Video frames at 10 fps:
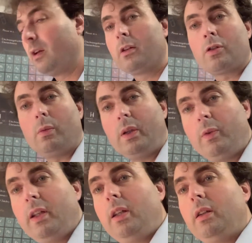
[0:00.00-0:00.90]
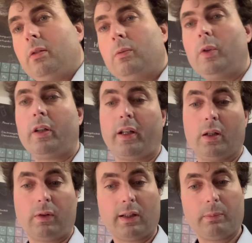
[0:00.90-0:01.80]
So when we work
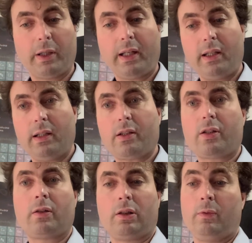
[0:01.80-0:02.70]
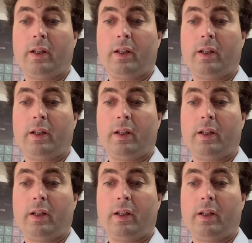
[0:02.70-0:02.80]
in quantum mechanics,